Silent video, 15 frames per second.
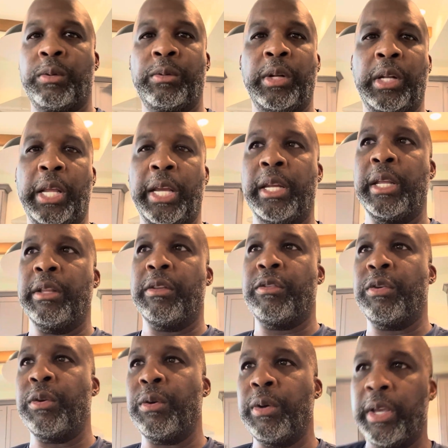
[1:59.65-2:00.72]
relate it
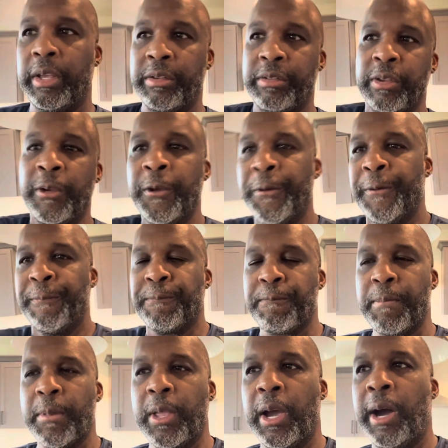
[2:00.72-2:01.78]
to is,
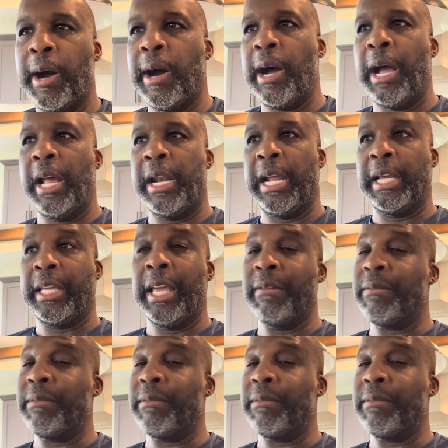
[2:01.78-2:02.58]
and I gave